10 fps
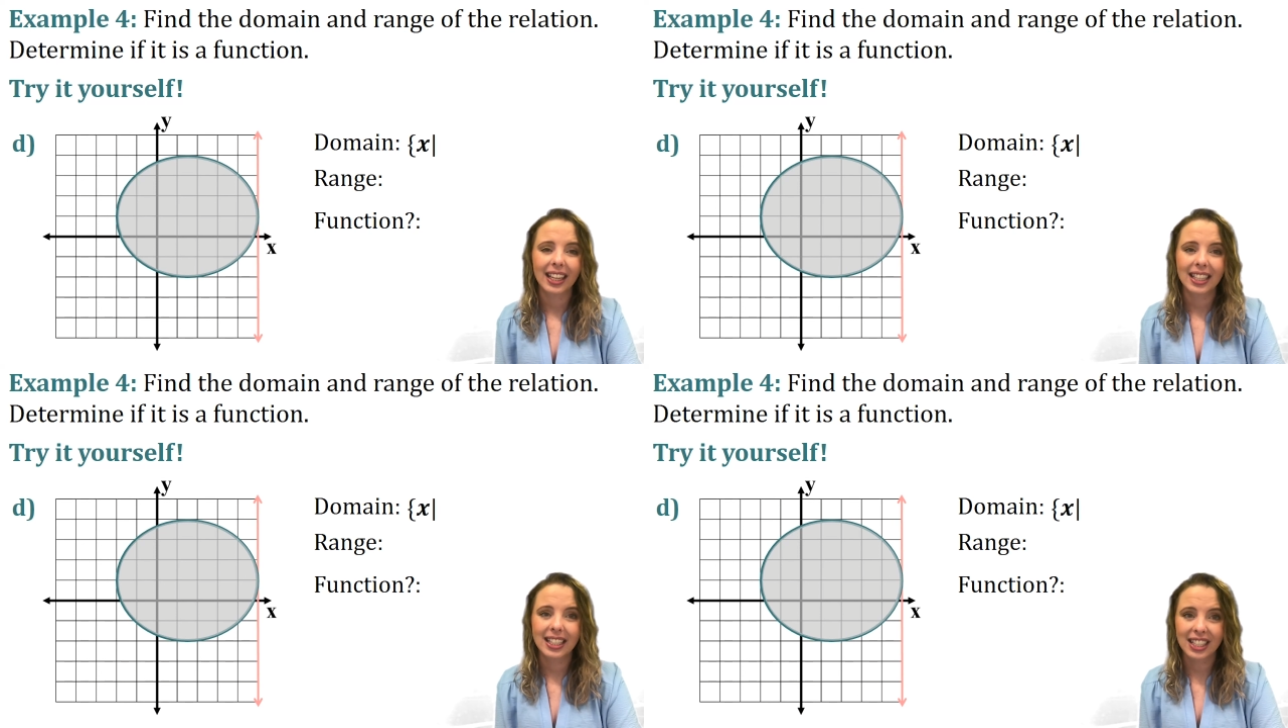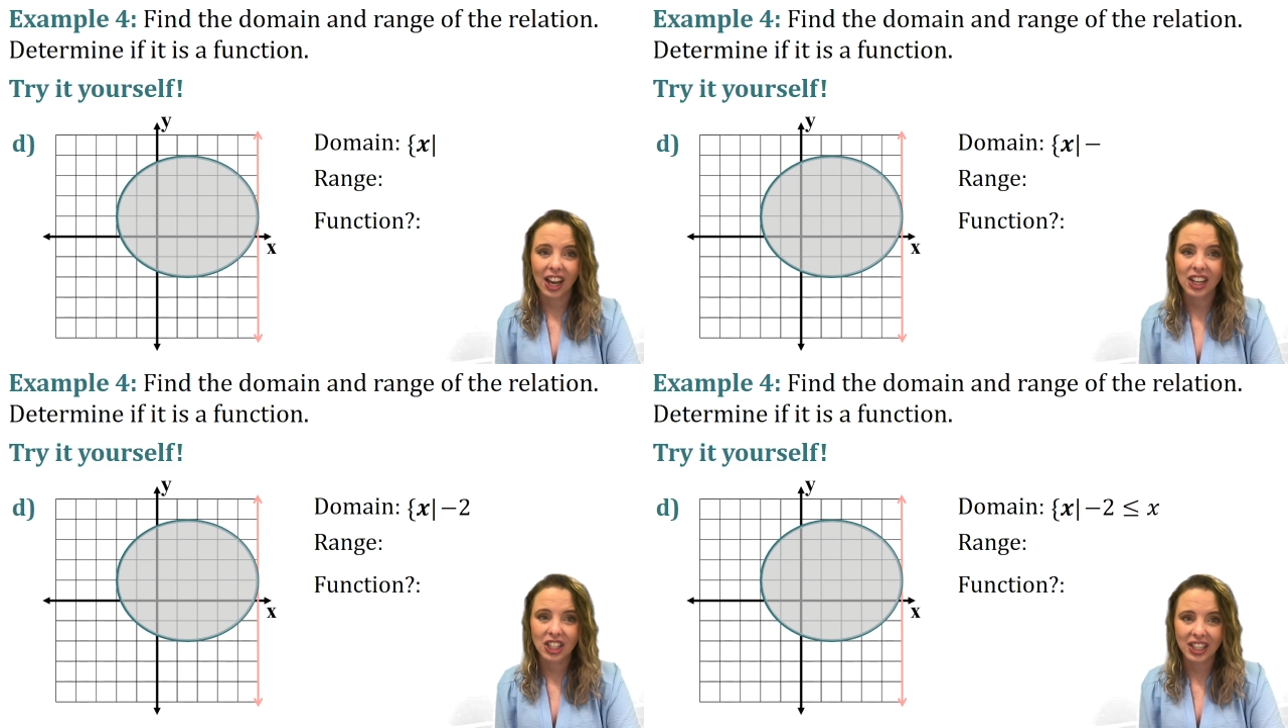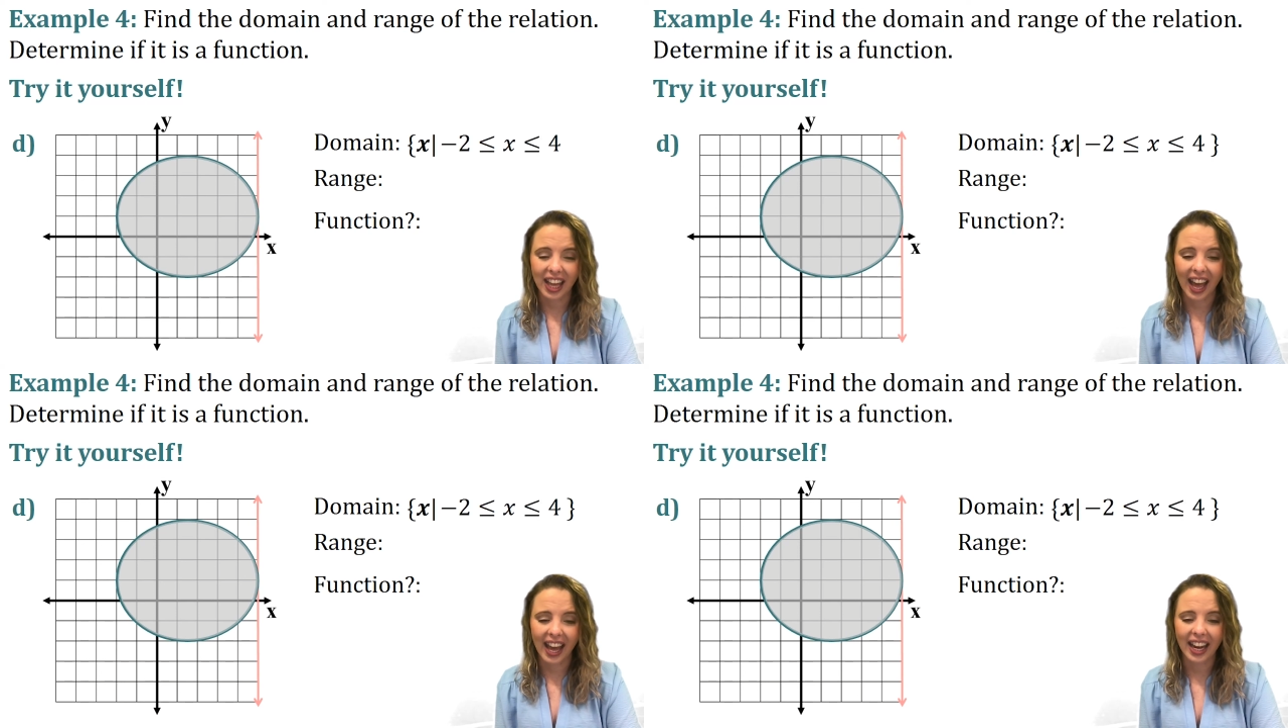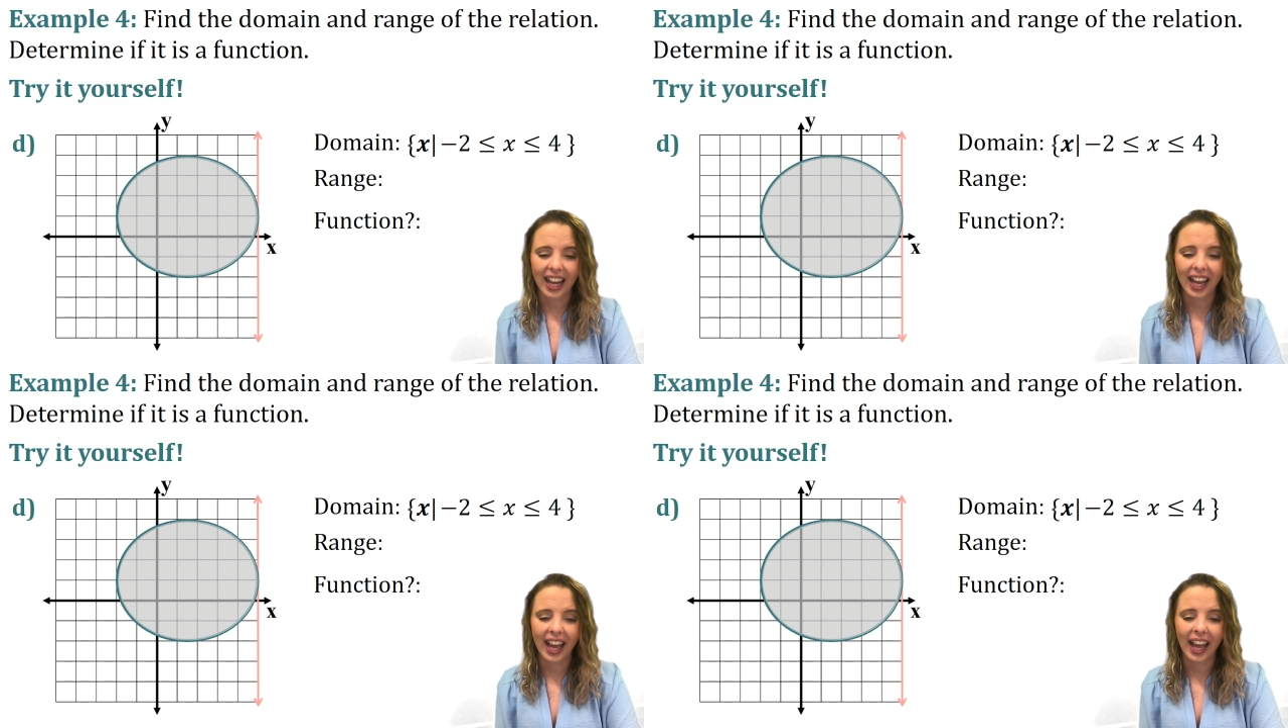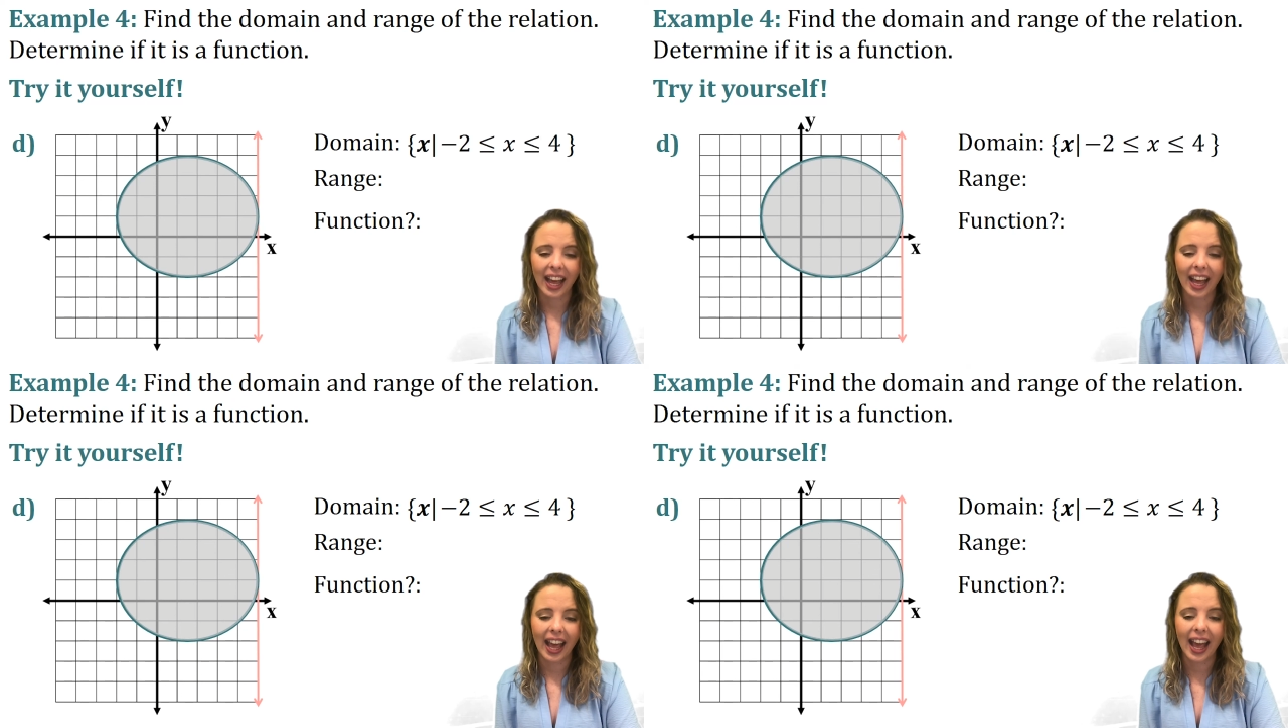such that
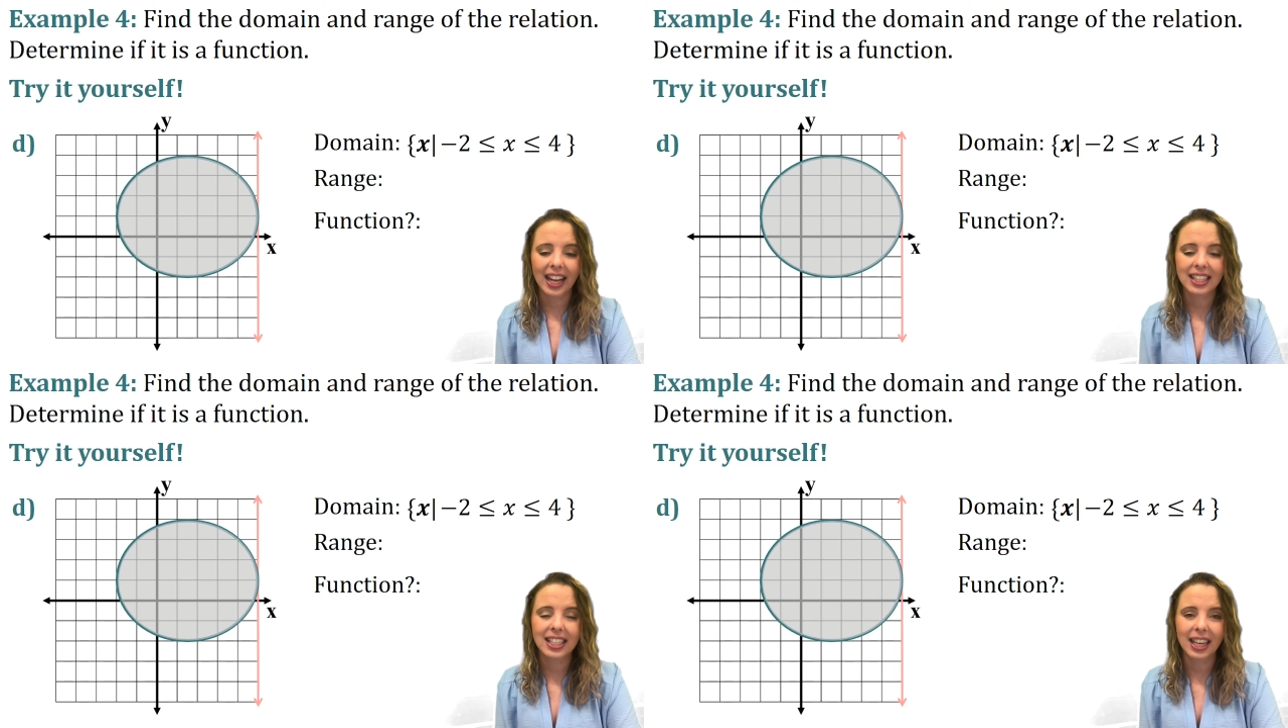x is